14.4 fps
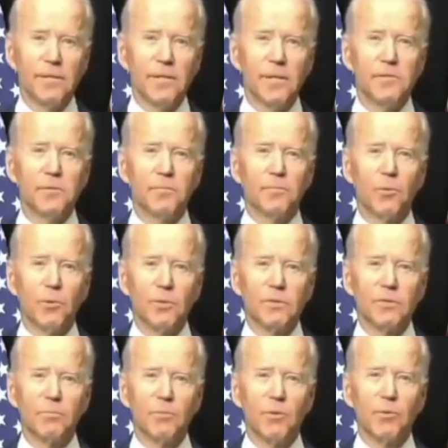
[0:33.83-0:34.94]
and his supporters
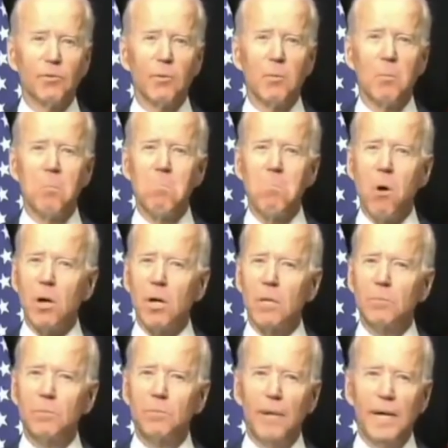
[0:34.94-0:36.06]
have brought a
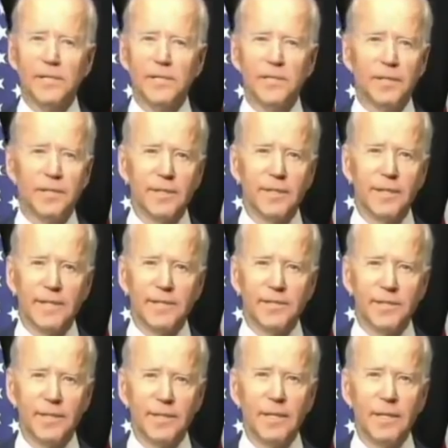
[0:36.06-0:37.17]
remarkable passion and
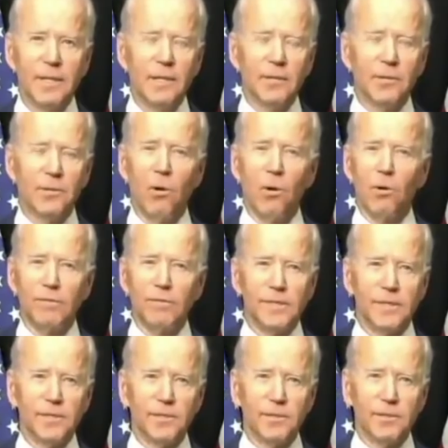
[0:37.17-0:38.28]
tenacity to all of these
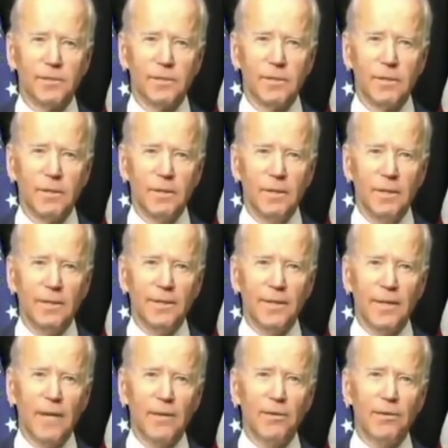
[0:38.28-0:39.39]
issues. And
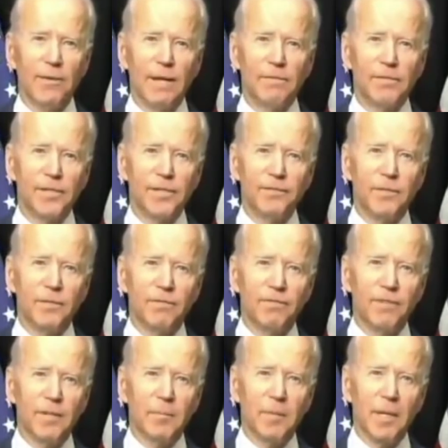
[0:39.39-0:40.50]
together they have shifted the
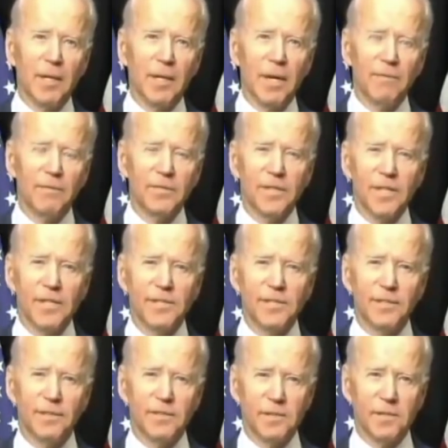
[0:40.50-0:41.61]
fundamental conversation in
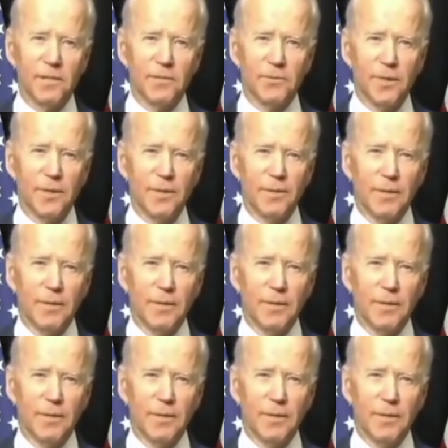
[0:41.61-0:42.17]
this country.